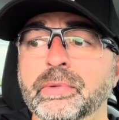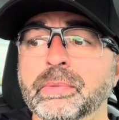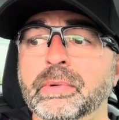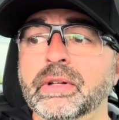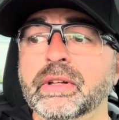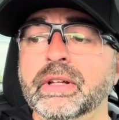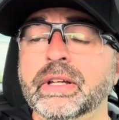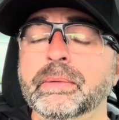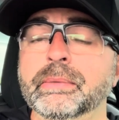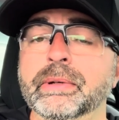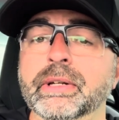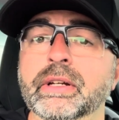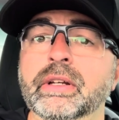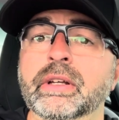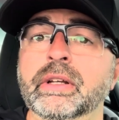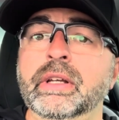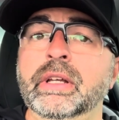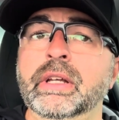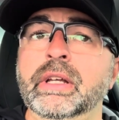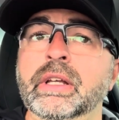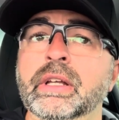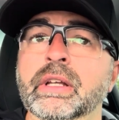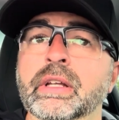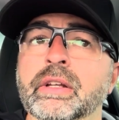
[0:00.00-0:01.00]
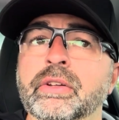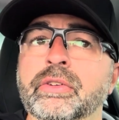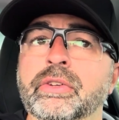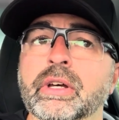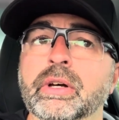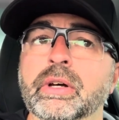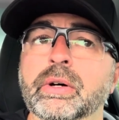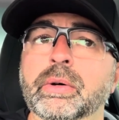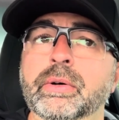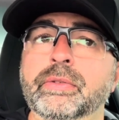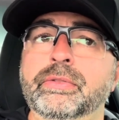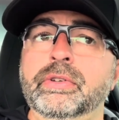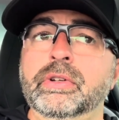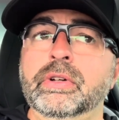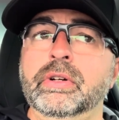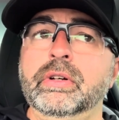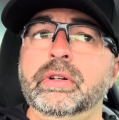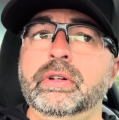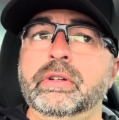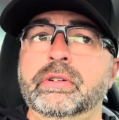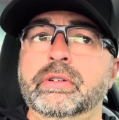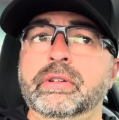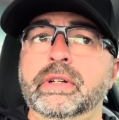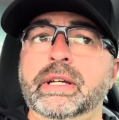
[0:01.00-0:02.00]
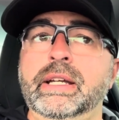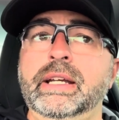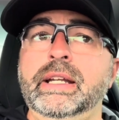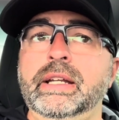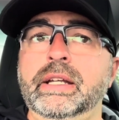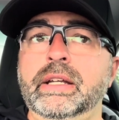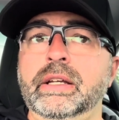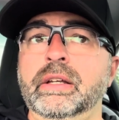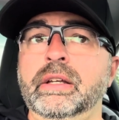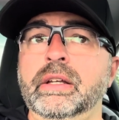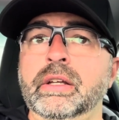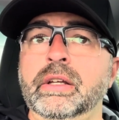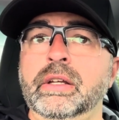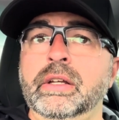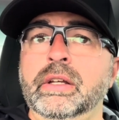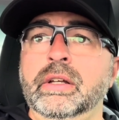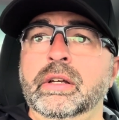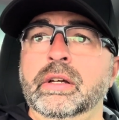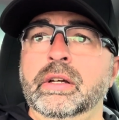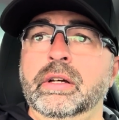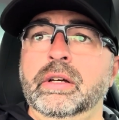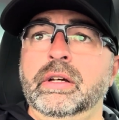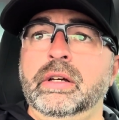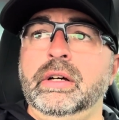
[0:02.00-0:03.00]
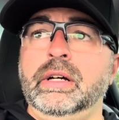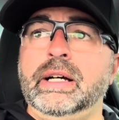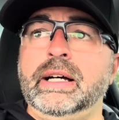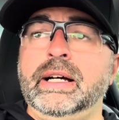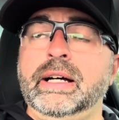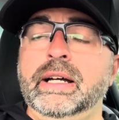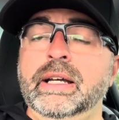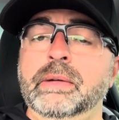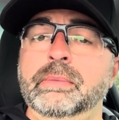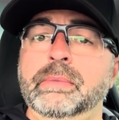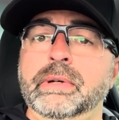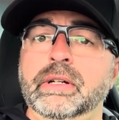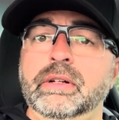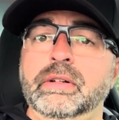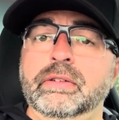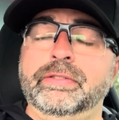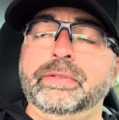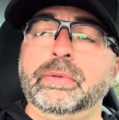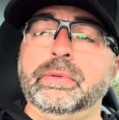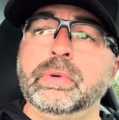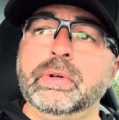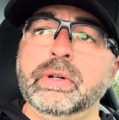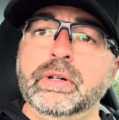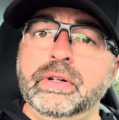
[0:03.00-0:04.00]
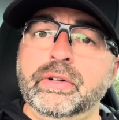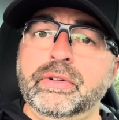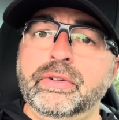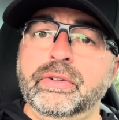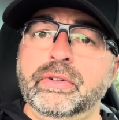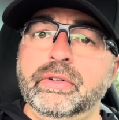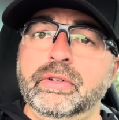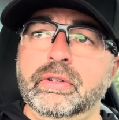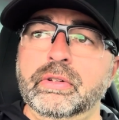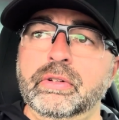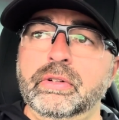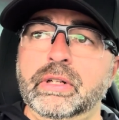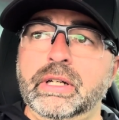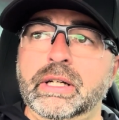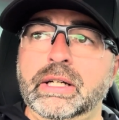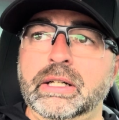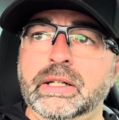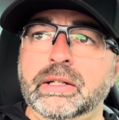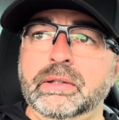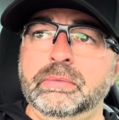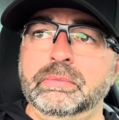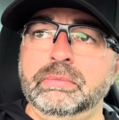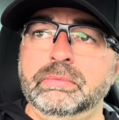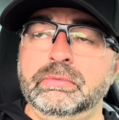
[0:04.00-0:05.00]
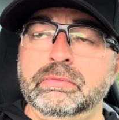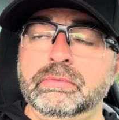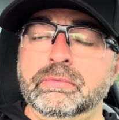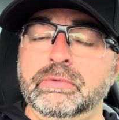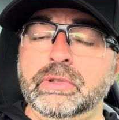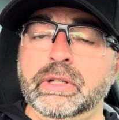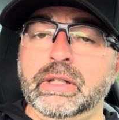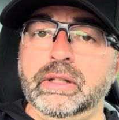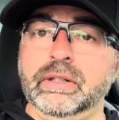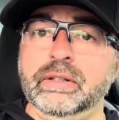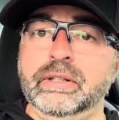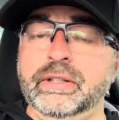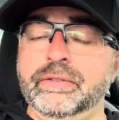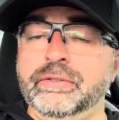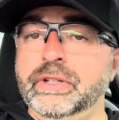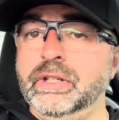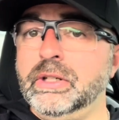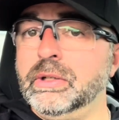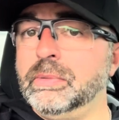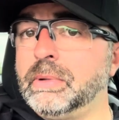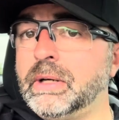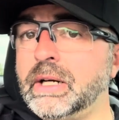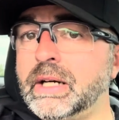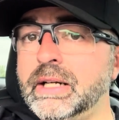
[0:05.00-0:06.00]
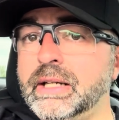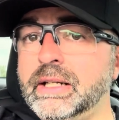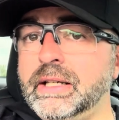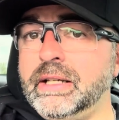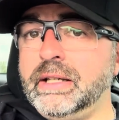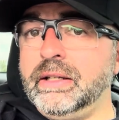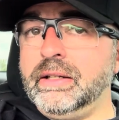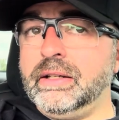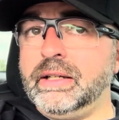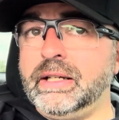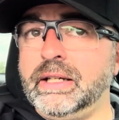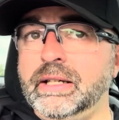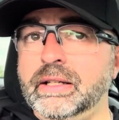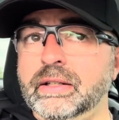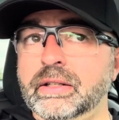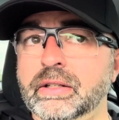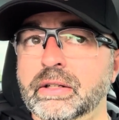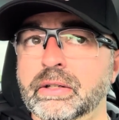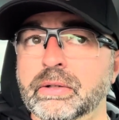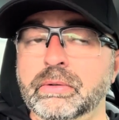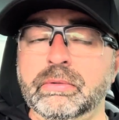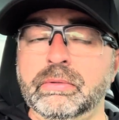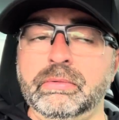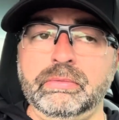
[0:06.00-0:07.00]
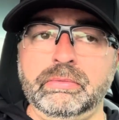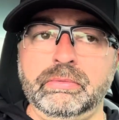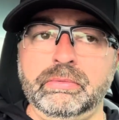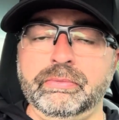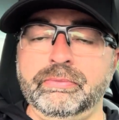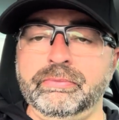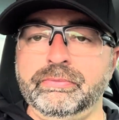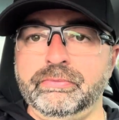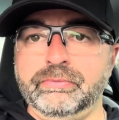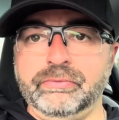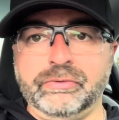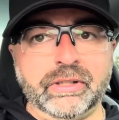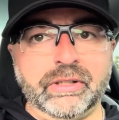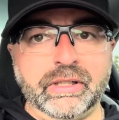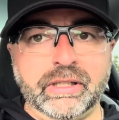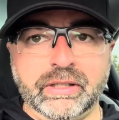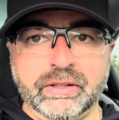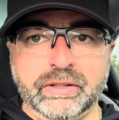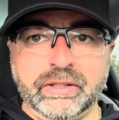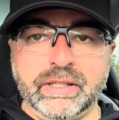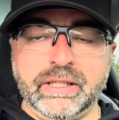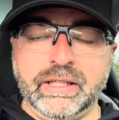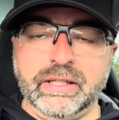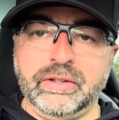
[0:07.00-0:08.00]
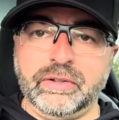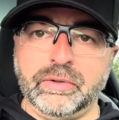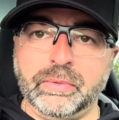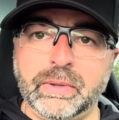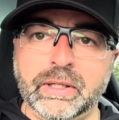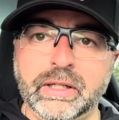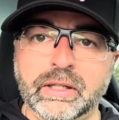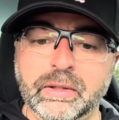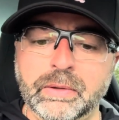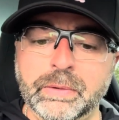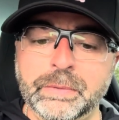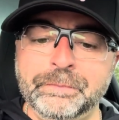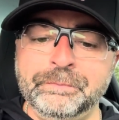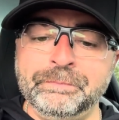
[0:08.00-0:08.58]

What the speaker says: ligament. So if you're creating a high amount of force relative to your body, for the younger kids as well,